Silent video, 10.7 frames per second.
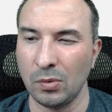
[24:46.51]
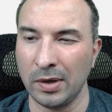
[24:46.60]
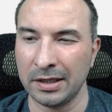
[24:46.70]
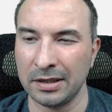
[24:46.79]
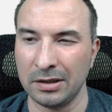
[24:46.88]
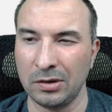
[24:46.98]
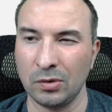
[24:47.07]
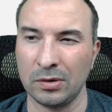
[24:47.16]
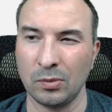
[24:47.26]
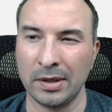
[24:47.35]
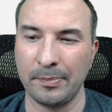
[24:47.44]
one
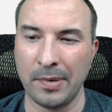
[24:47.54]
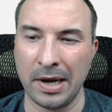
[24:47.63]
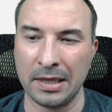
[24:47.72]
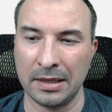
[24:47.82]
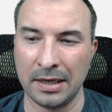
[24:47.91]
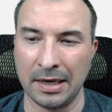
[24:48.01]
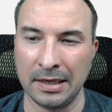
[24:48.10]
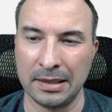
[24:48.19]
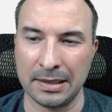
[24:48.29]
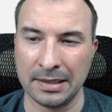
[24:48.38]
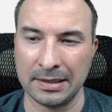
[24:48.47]
execute, one pass, and
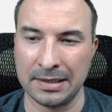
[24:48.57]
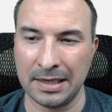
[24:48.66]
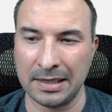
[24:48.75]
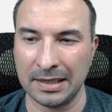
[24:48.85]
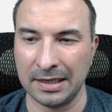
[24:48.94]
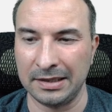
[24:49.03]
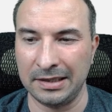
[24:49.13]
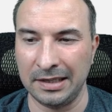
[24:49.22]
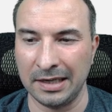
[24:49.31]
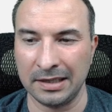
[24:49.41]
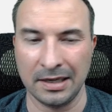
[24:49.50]
success at
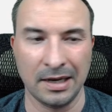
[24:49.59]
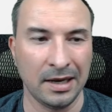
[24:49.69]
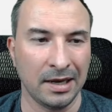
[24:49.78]
the end.